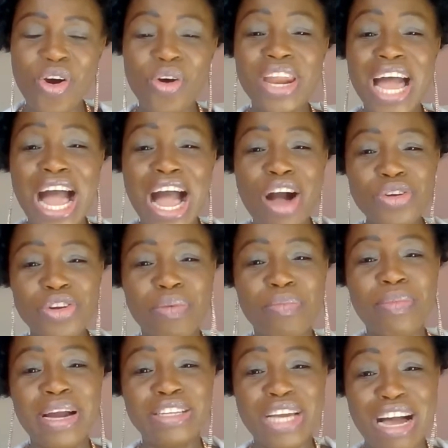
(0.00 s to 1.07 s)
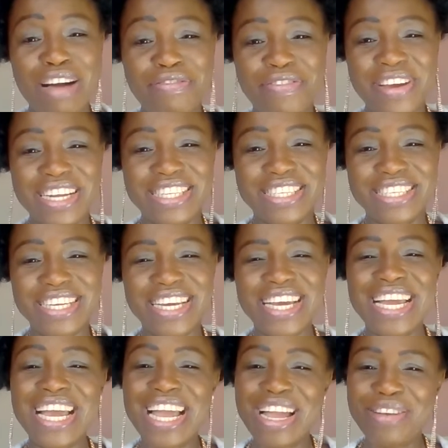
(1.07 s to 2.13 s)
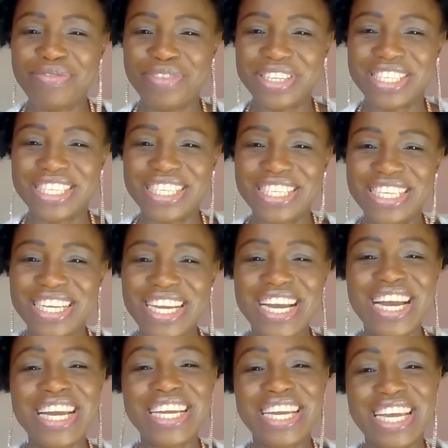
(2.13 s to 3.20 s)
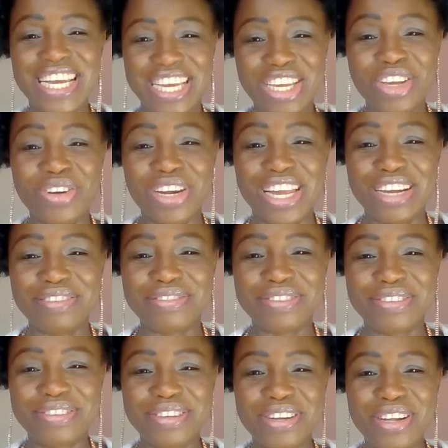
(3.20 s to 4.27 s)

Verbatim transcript: on how your mind affects everything in your life.